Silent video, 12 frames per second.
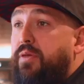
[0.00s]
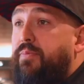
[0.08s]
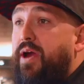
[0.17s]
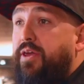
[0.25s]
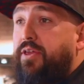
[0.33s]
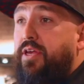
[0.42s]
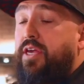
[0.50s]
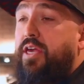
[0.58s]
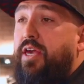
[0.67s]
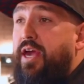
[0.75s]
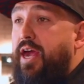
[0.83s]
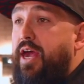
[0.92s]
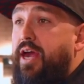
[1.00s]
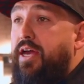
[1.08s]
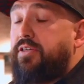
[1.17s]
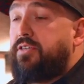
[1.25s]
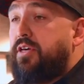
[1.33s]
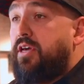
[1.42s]
bike that he
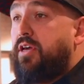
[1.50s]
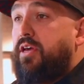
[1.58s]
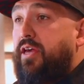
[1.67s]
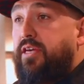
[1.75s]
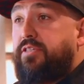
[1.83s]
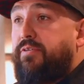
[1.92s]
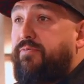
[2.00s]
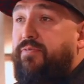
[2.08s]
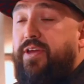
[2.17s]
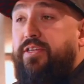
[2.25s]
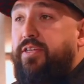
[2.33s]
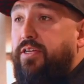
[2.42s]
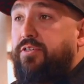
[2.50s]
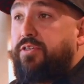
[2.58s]
has is a vintage,